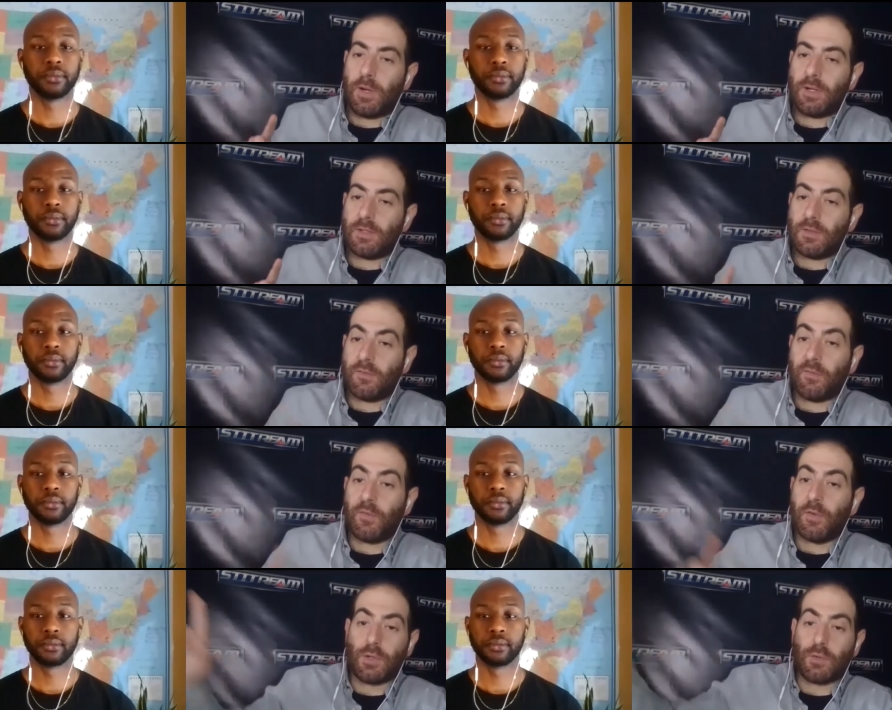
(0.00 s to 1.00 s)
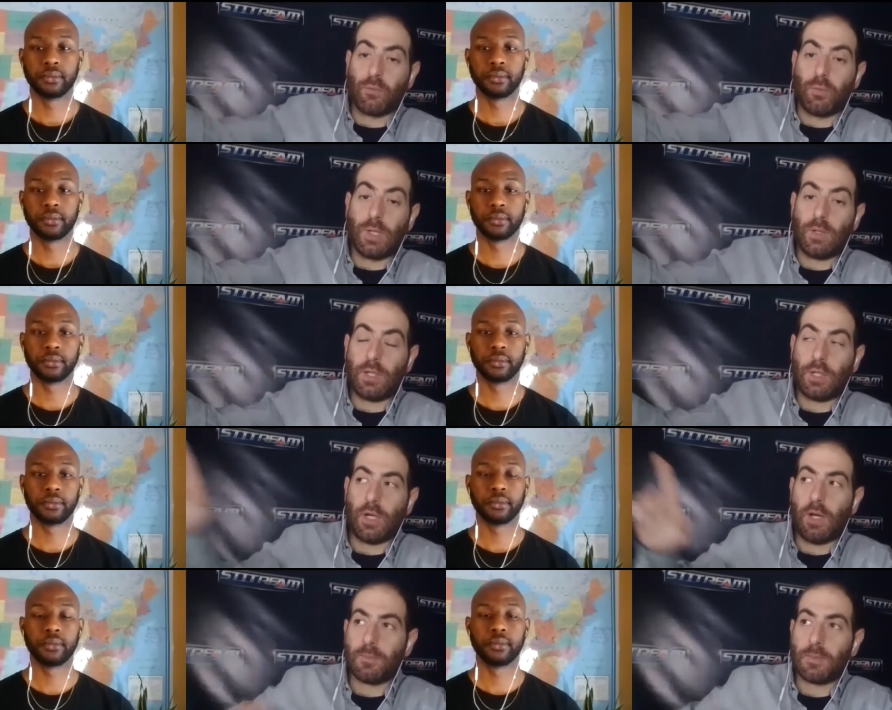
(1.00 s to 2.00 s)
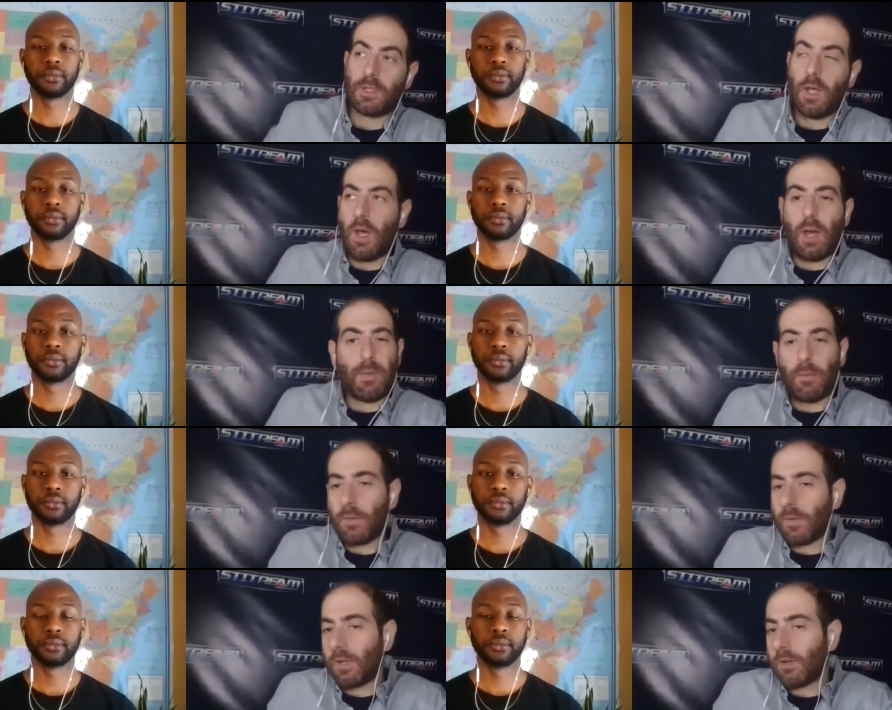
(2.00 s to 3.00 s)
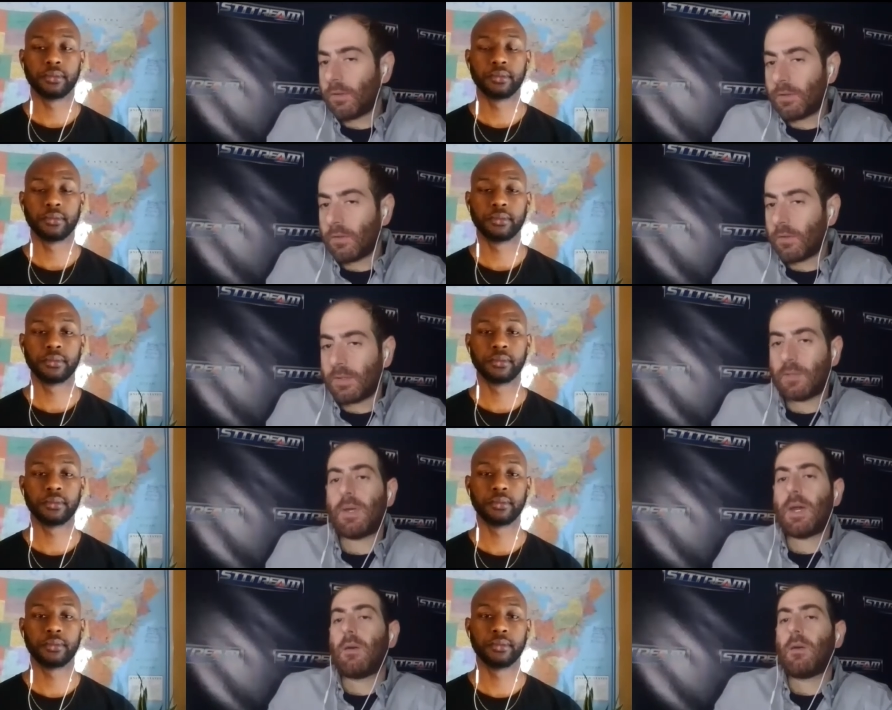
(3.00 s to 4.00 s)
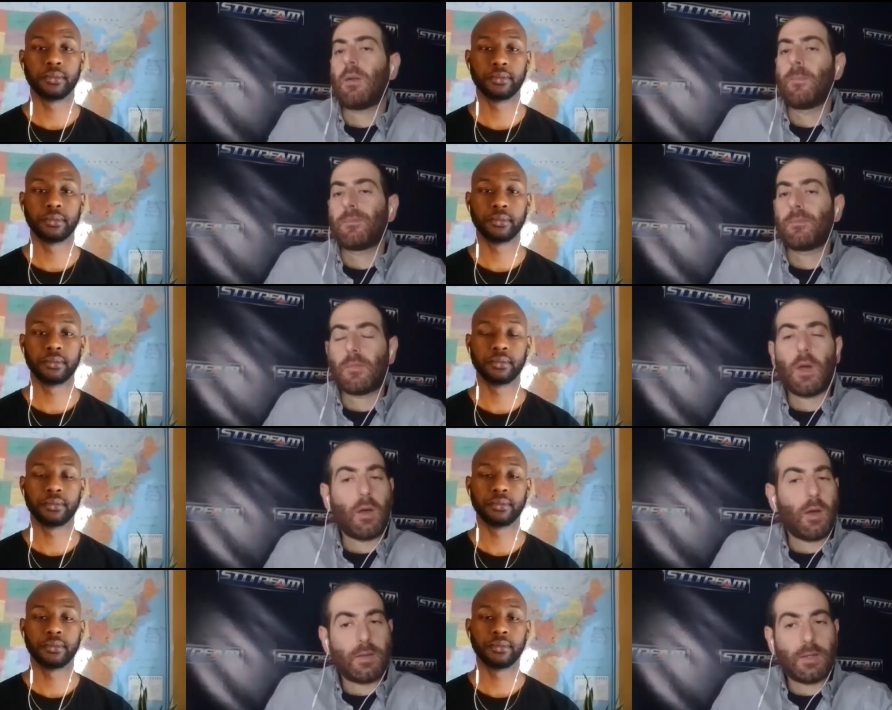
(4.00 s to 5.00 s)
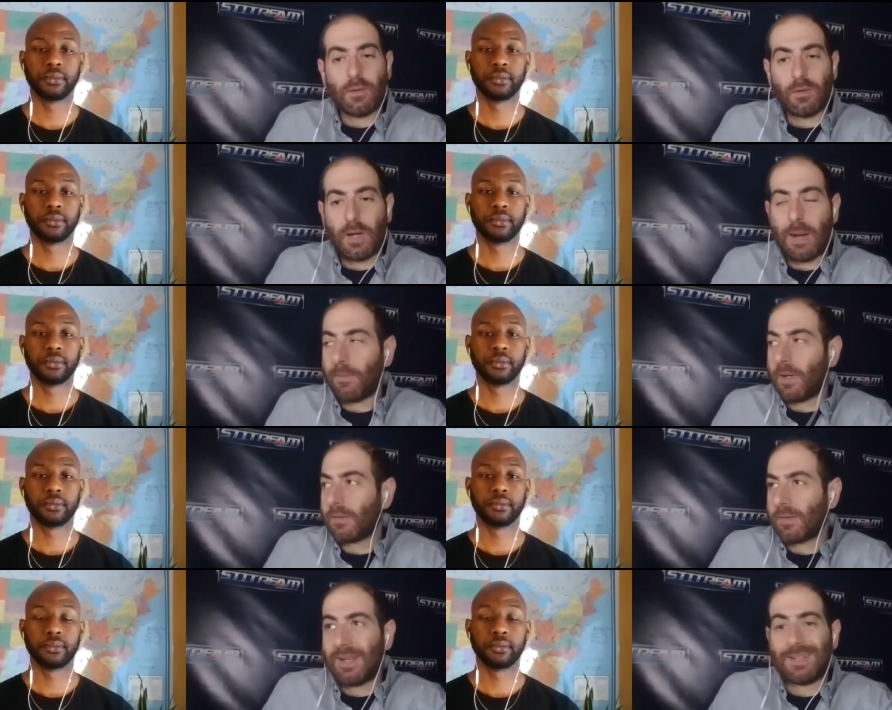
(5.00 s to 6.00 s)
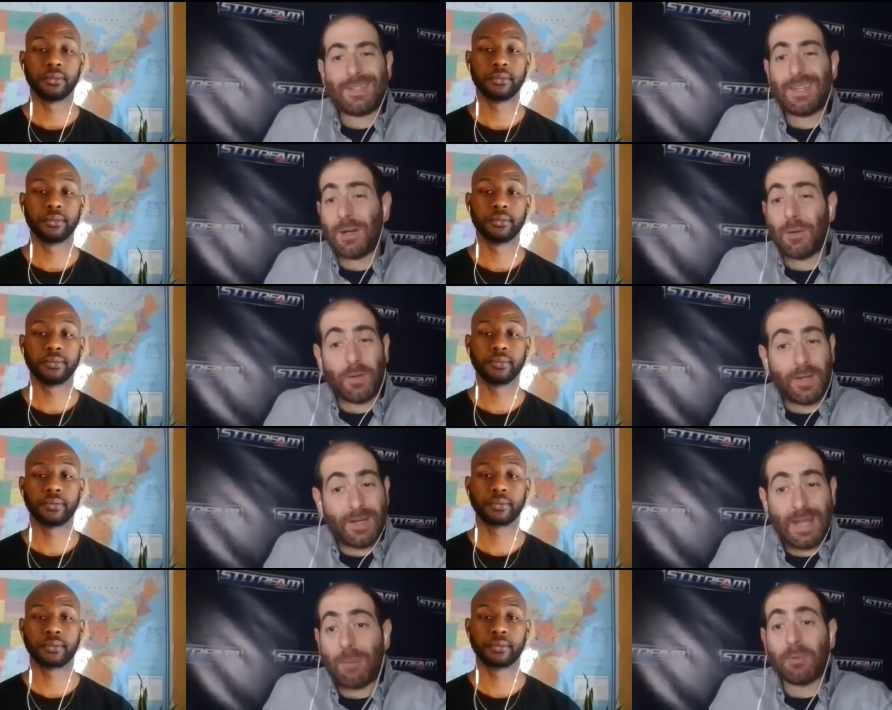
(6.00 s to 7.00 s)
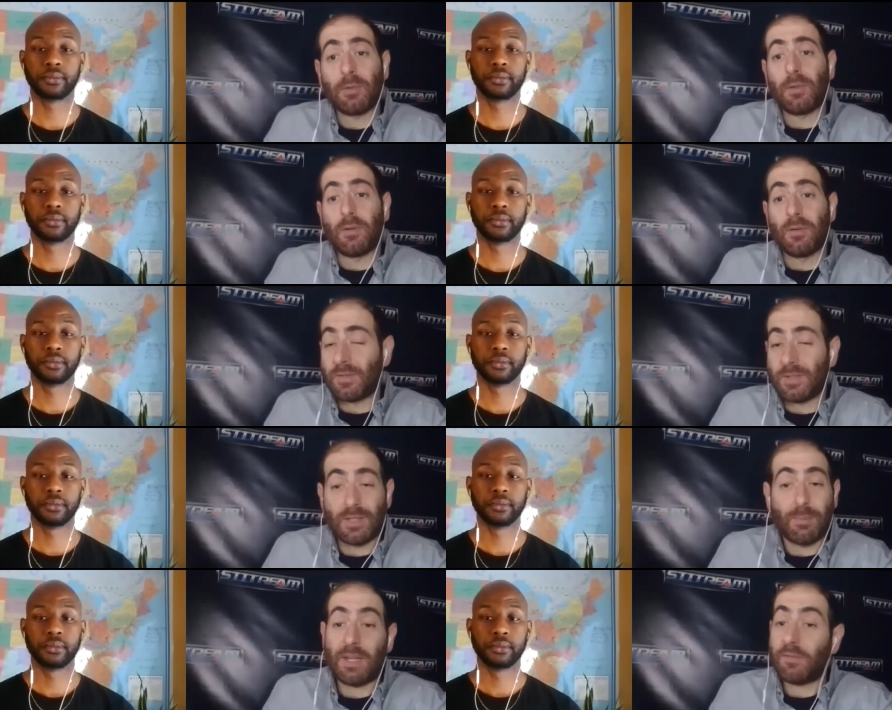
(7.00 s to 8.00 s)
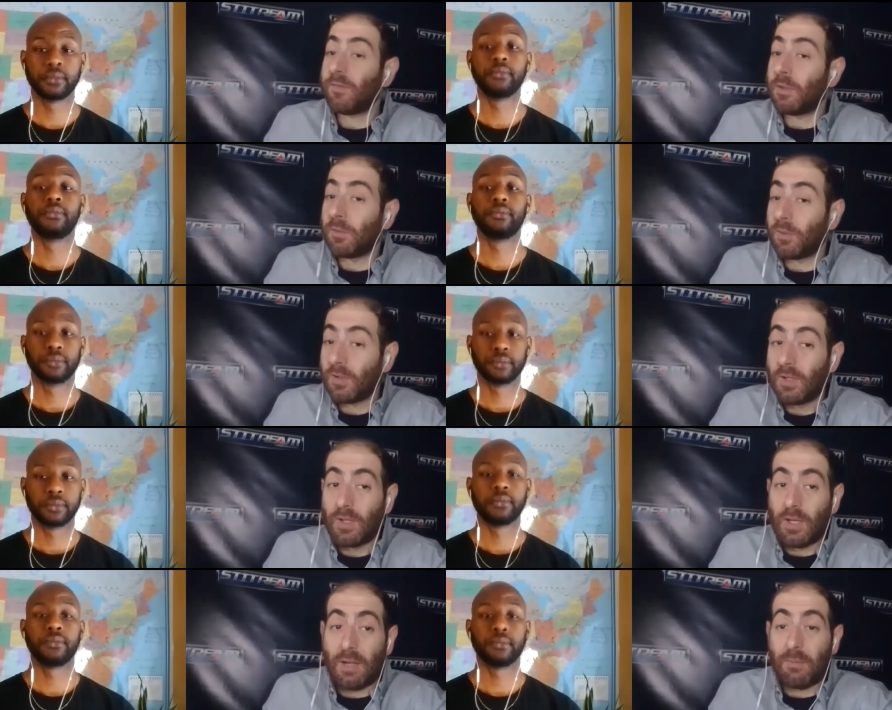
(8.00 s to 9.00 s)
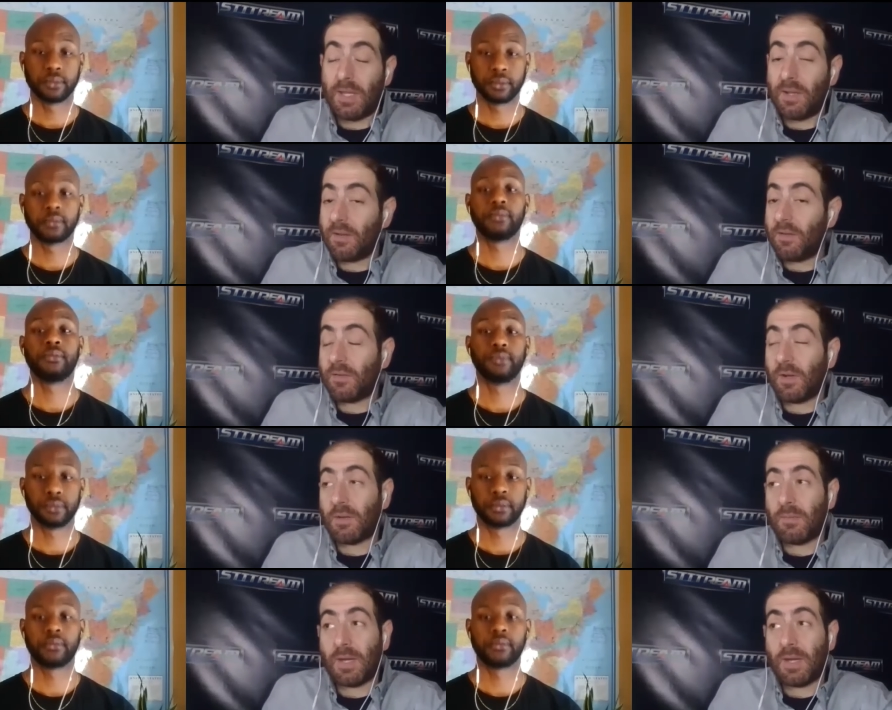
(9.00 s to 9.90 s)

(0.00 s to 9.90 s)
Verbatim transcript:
Speaker 1: prices first really jumped i mean we were hearing stories about uh, these owner operators that had to take out working capital loans just to buy fuel i mean you talk